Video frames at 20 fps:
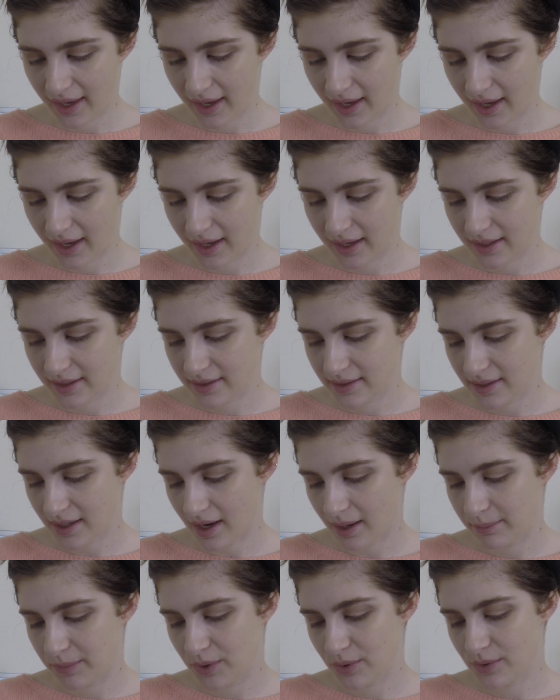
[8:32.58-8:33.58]
and
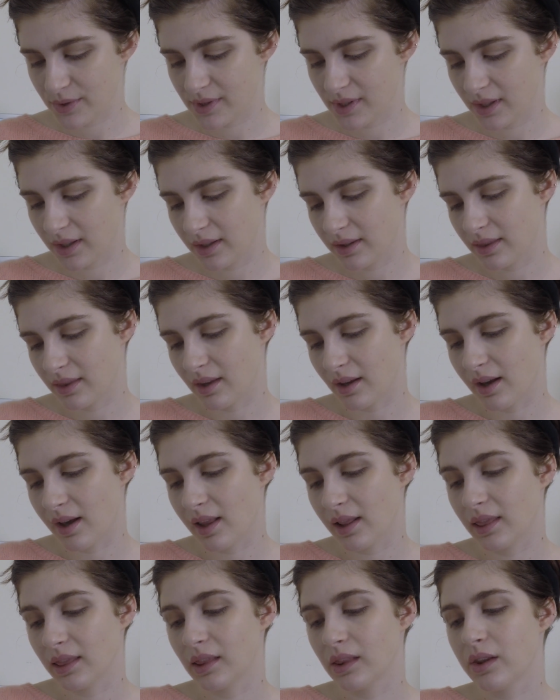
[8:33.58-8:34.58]
I'm using
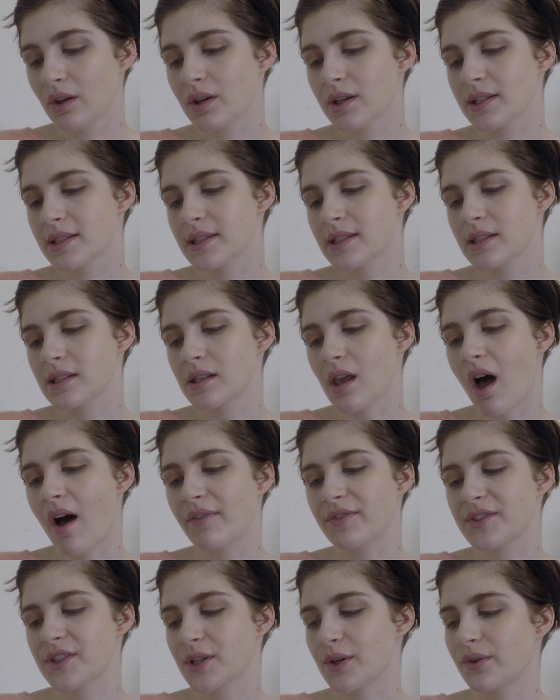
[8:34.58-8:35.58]
the Look
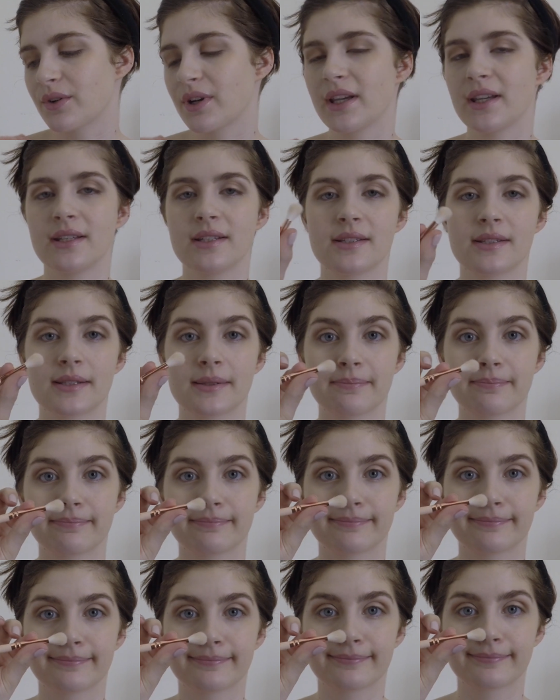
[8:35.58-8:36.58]
Soft Crease,
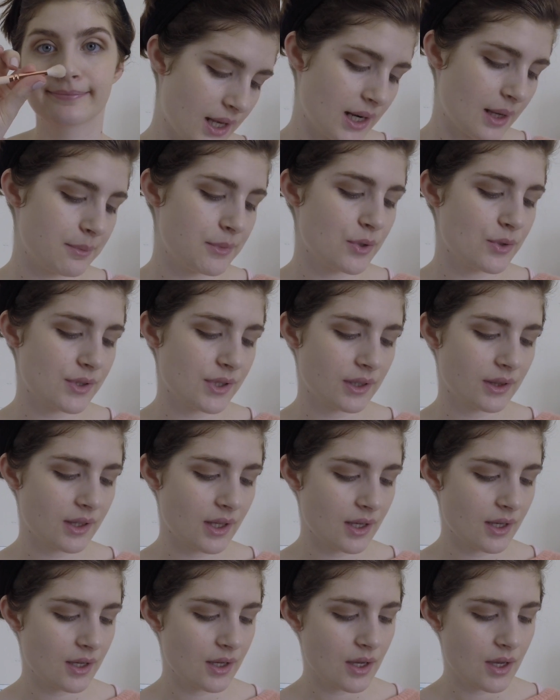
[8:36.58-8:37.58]
and I'm using
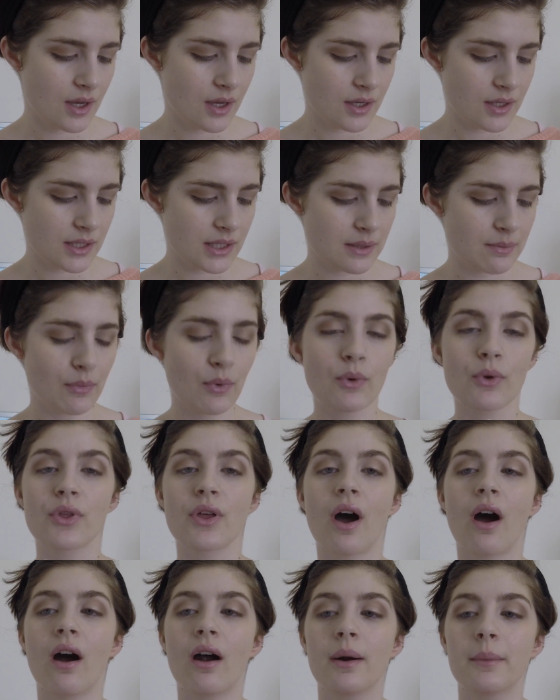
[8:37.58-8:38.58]
the Smooth
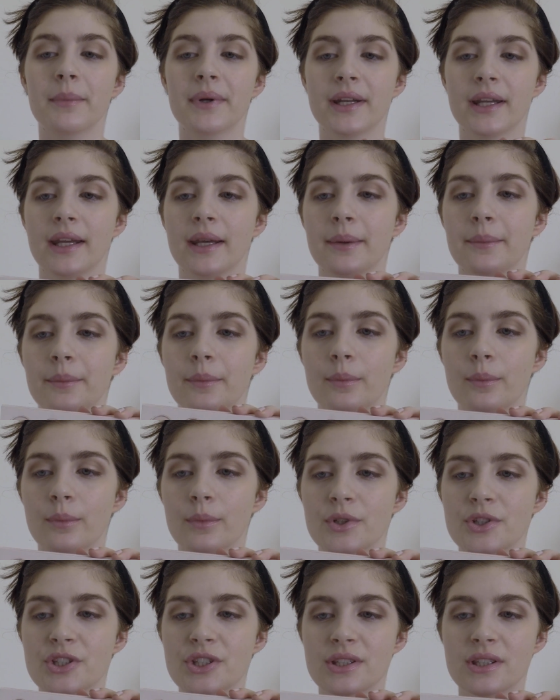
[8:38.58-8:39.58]
Harmony,
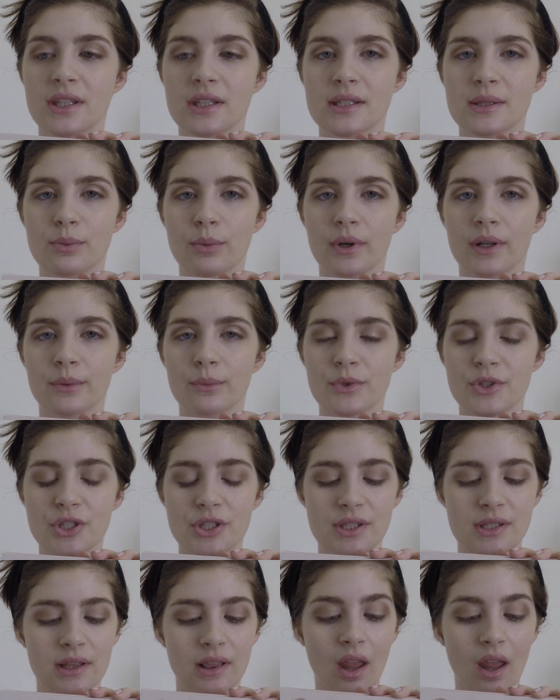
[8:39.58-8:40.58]
which is this one, which is